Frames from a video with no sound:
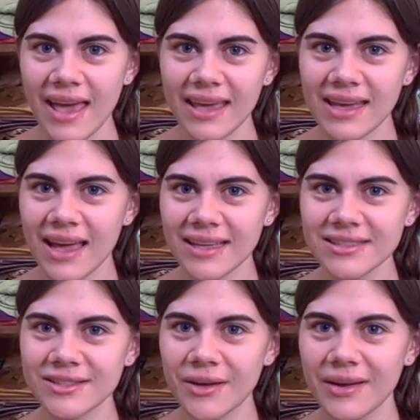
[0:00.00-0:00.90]
Hey
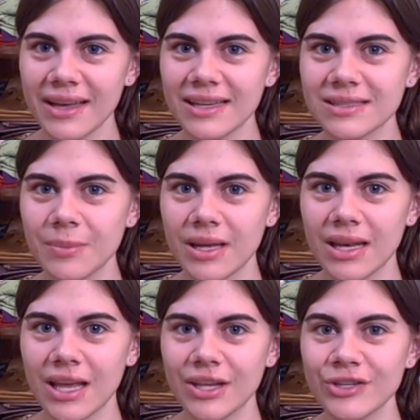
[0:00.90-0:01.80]
guys, so it has
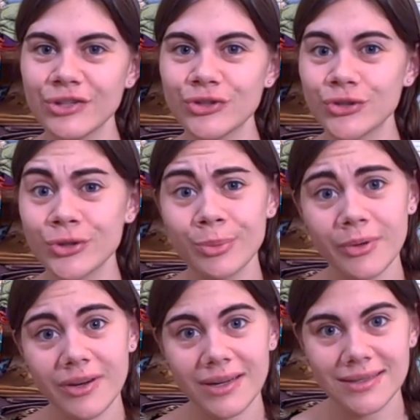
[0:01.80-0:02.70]
been a
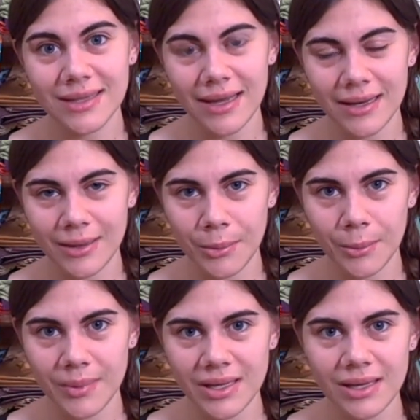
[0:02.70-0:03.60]
super
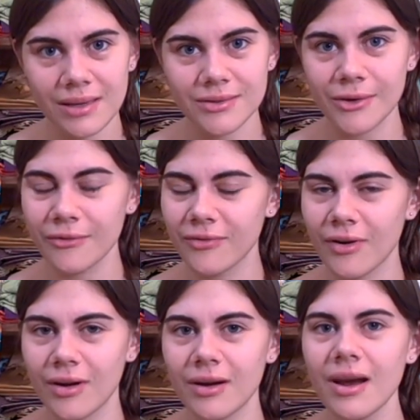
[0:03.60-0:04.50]
exciting week so
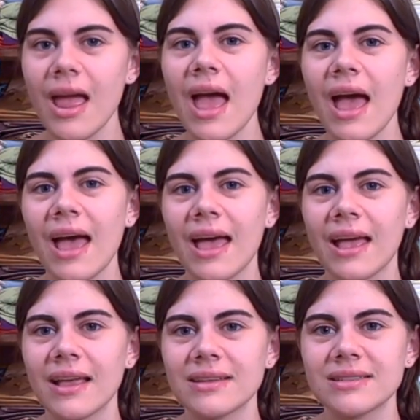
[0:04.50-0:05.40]
far,
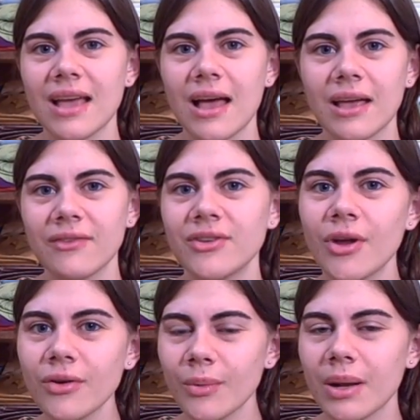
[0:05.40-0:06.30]
and if you
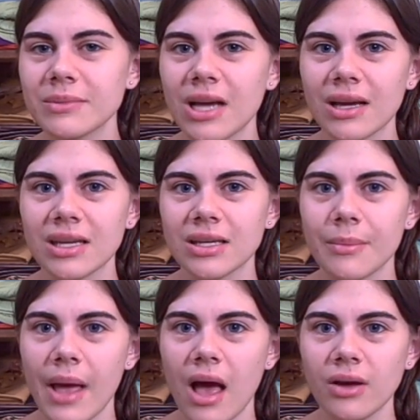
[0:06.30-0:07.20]
don't know what I'm talking
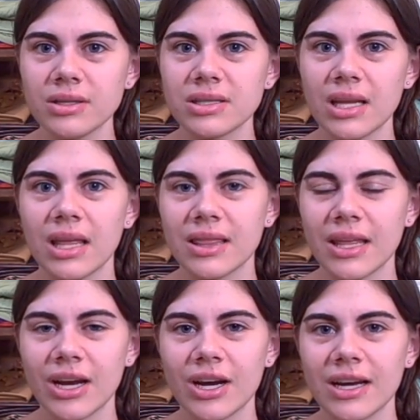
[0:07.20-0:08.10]
about,
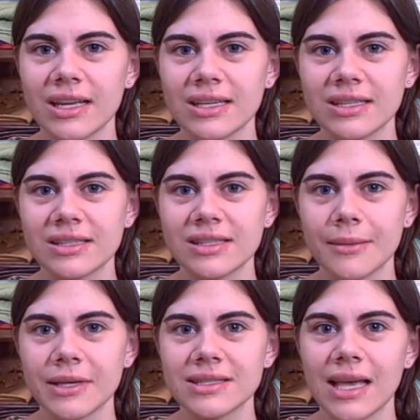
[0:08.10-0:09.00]
there is
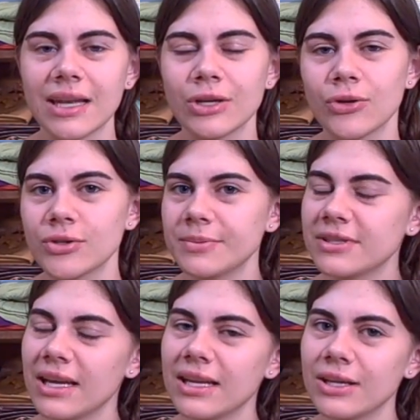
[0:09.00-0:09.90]
some exciting news
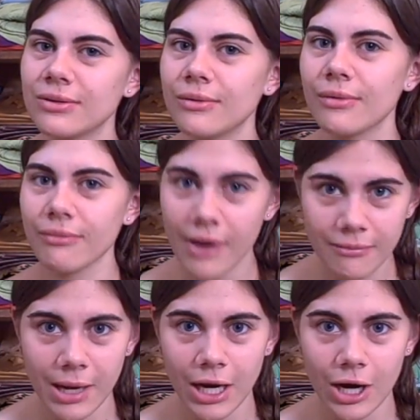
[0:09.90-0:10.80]
pertaining to
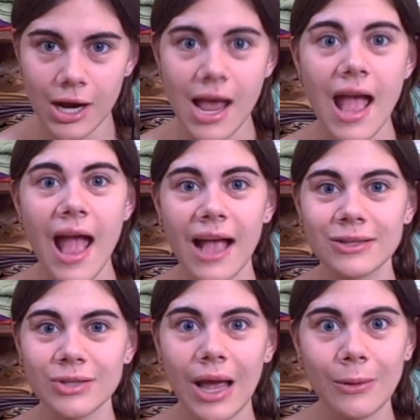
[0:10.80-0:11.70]
Threadbanger,
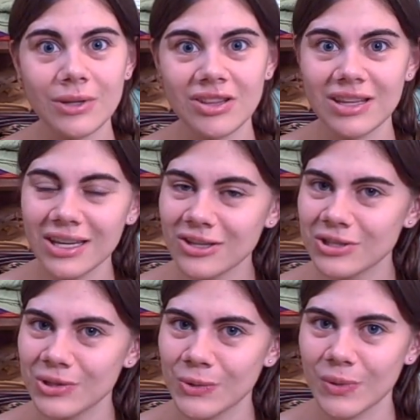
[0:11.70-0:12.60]
and so I will link
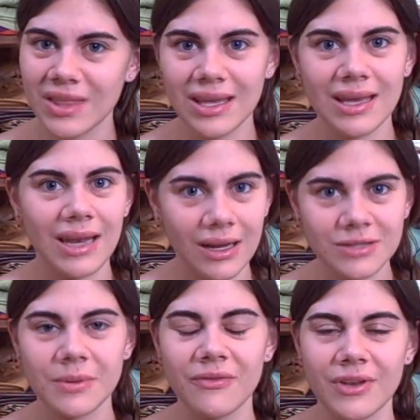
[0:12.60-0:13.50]
to the
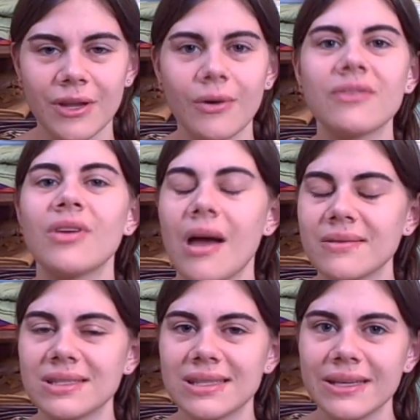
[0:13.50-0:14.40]
announcement video if you
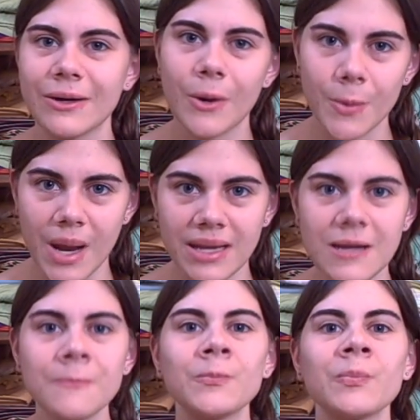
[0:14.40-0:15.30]
haven't seen it already.